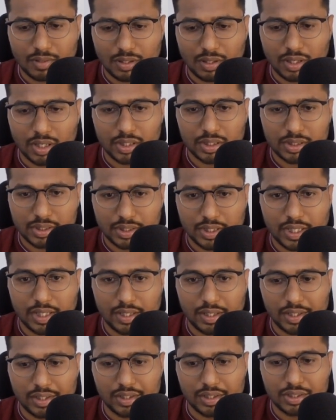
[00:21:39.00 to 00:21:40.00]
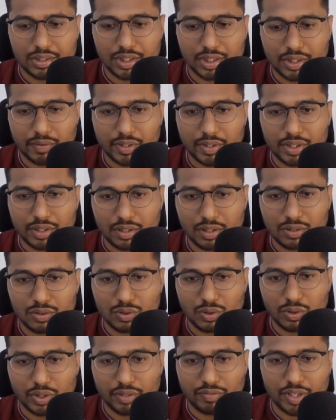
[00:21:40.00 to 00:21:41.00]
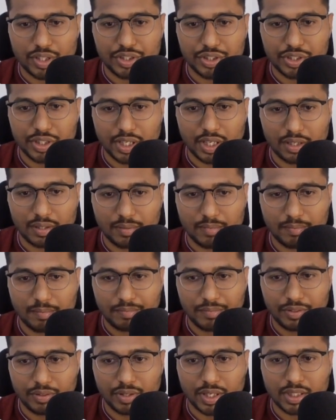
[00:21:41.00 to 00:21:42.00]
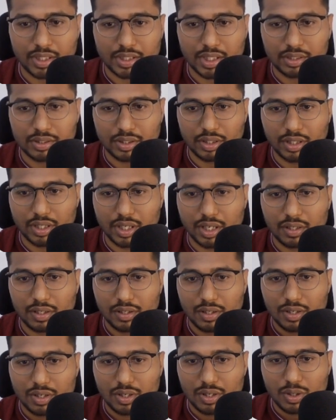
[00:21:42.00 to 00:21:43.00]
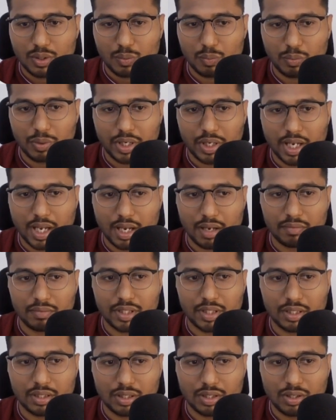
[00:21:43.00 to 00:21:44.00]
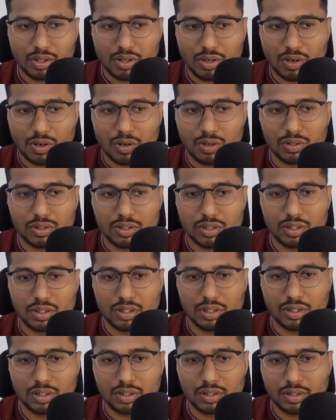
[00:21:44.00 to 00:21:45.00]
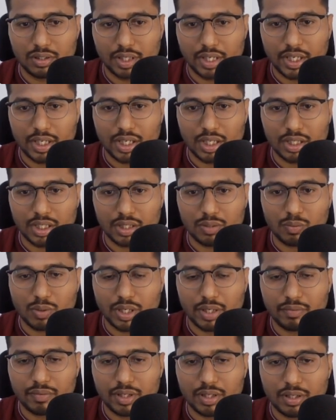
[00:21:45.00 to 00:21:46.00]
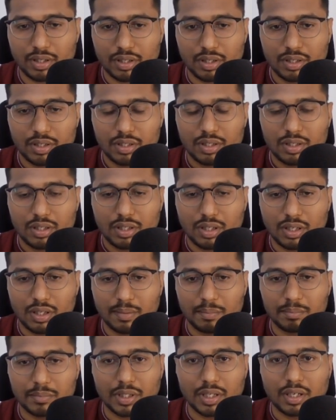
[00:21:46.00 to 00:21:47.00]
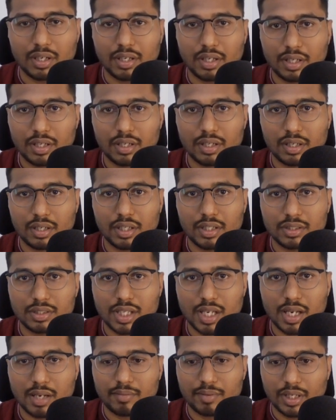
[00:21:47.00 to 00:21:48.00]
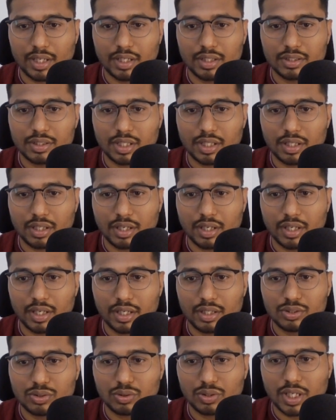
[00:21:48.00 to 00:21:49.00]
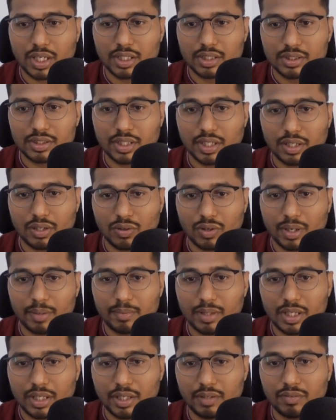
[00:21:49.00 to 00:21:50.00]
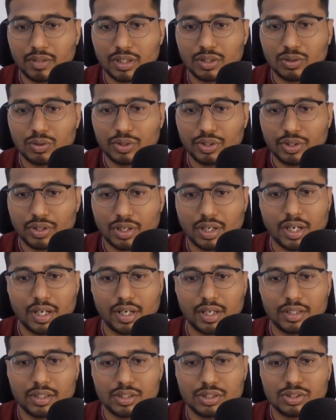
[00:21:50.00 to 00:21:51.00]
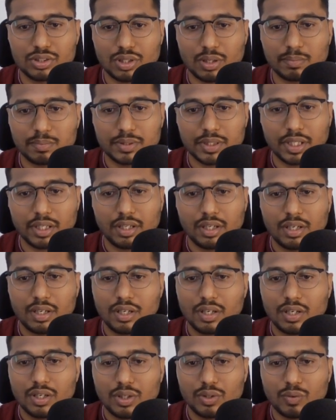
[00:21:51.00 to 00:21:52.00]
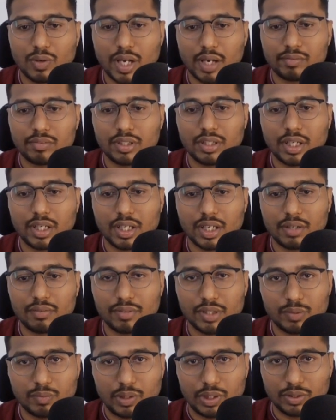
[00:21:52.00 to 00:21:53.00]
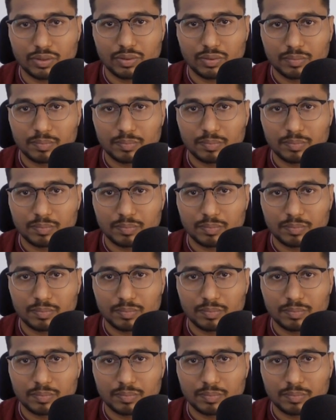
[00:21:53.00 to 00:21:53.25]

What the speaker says: And still in this situation also, if I check, you guys can see that we have that all the data, that whatever the container is having inside the container, so that is there. Okay, but even though your container is stop state, you have the data with view.